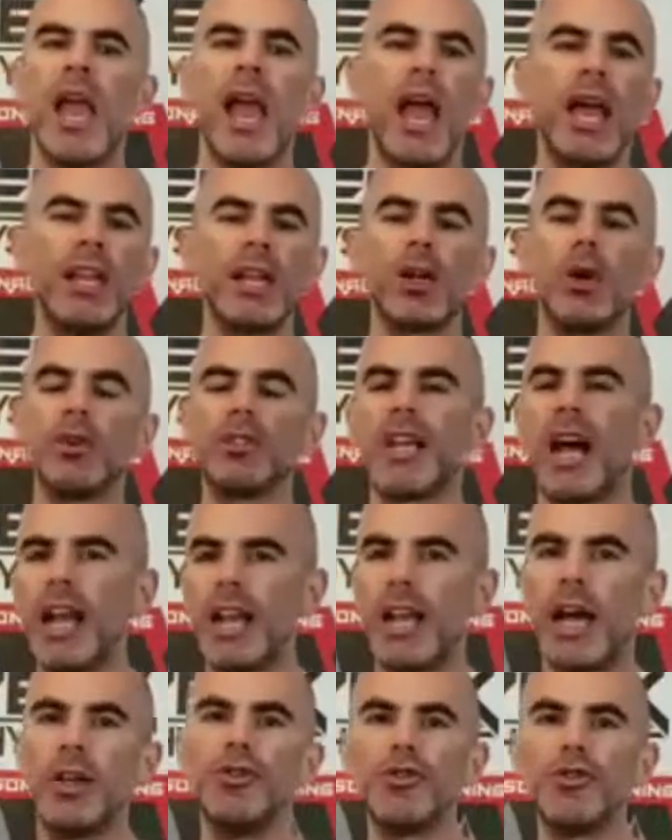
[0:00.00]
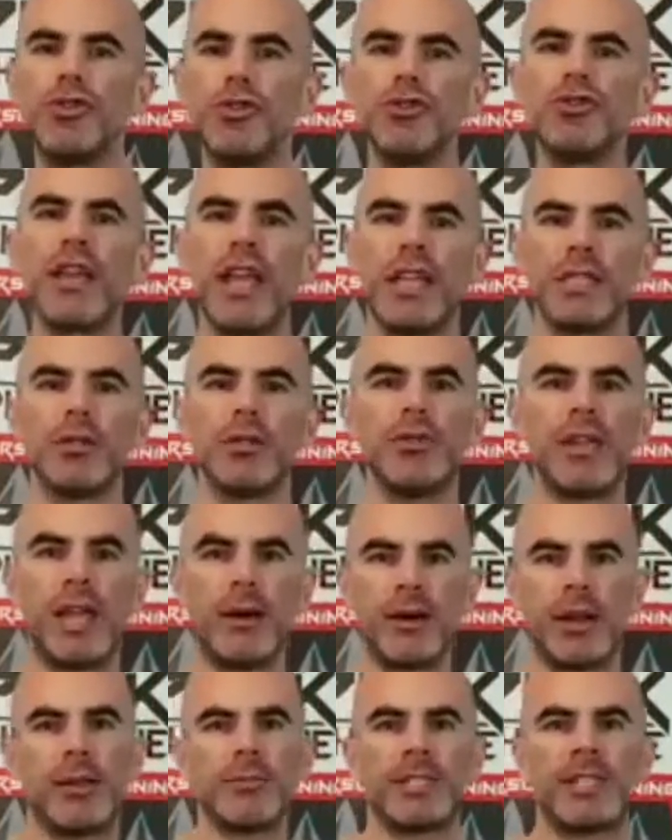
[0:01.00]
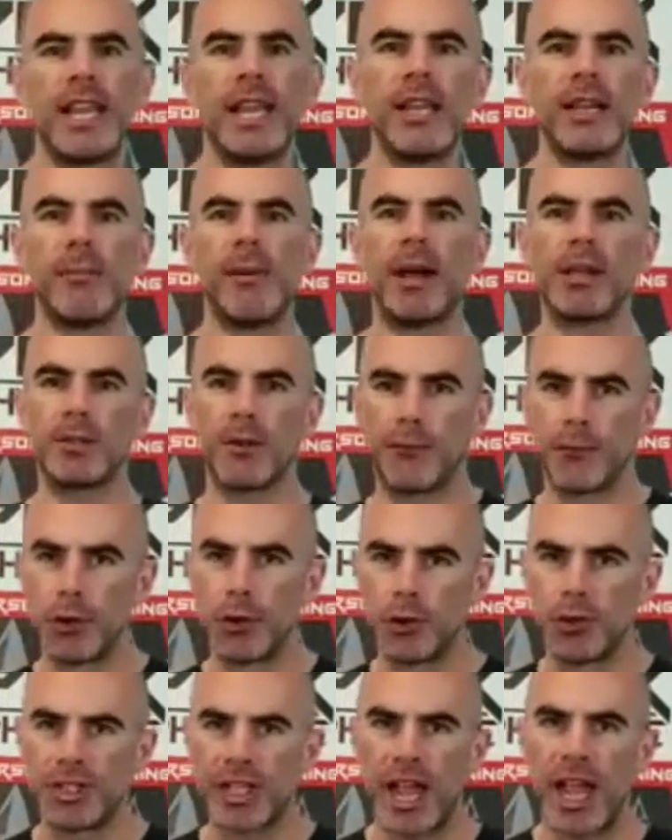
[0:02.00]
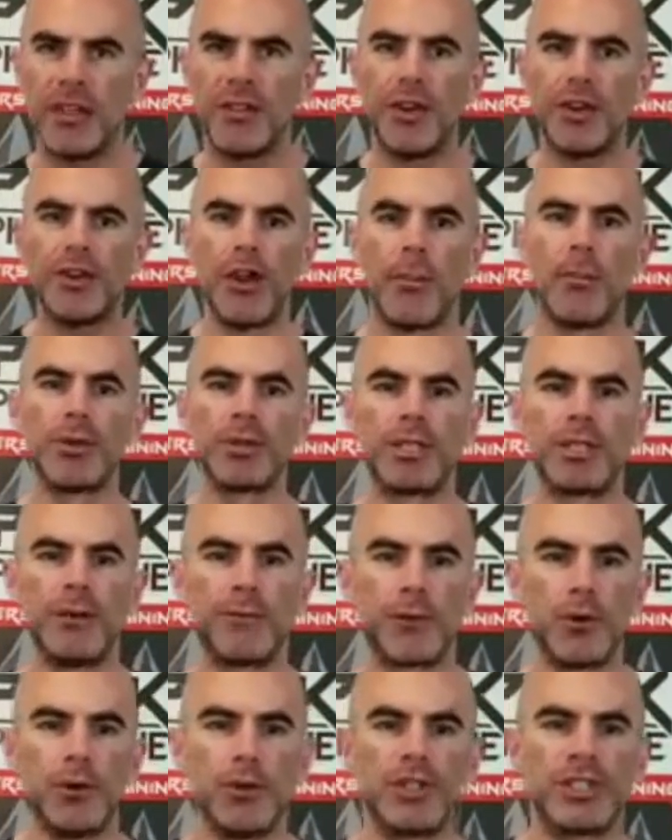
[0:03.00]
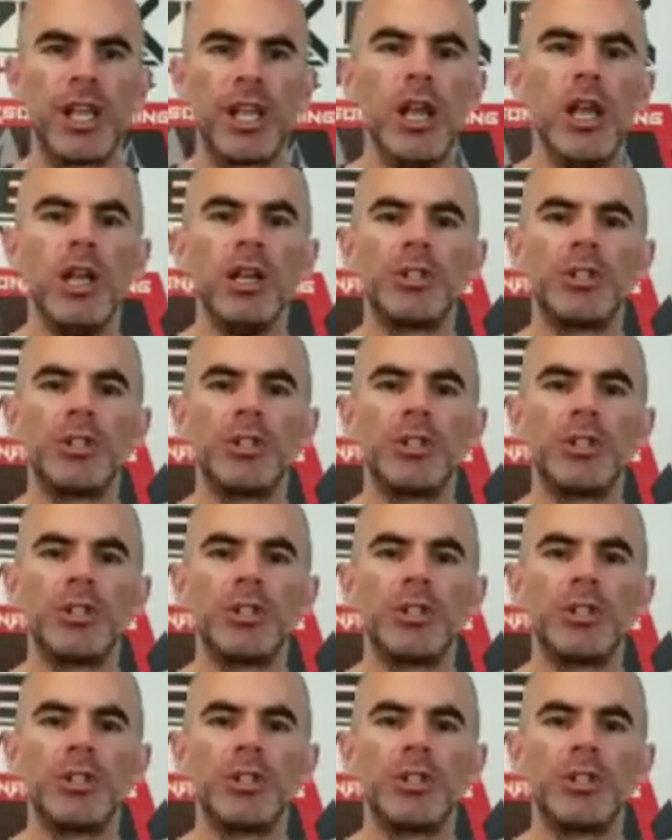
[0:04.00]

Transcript: And it goes on and on. You, you, get, you get what I'm saying about the fruits and the numbers in fruits.